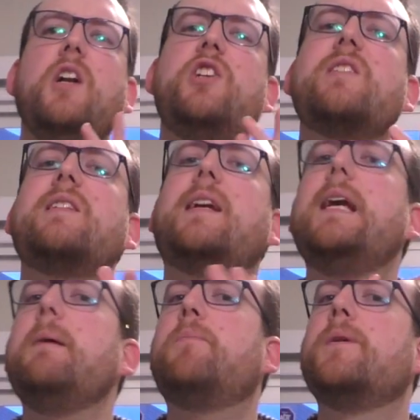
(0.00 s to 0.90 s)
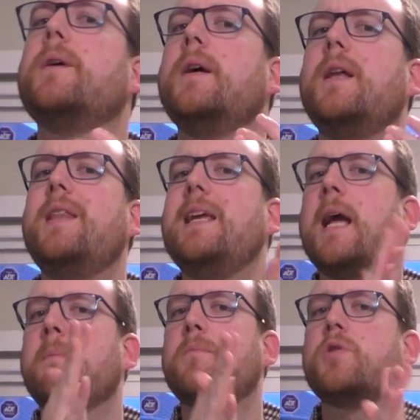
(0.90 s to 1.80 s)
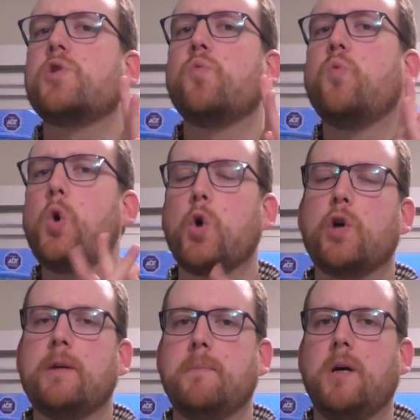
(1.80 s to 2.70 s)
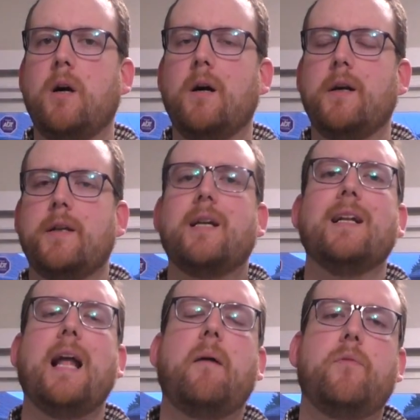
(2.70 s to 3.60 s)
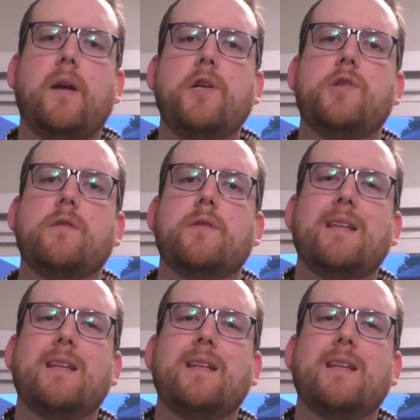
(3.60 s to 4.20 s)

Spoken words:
just to keep the embers warm on collaborations.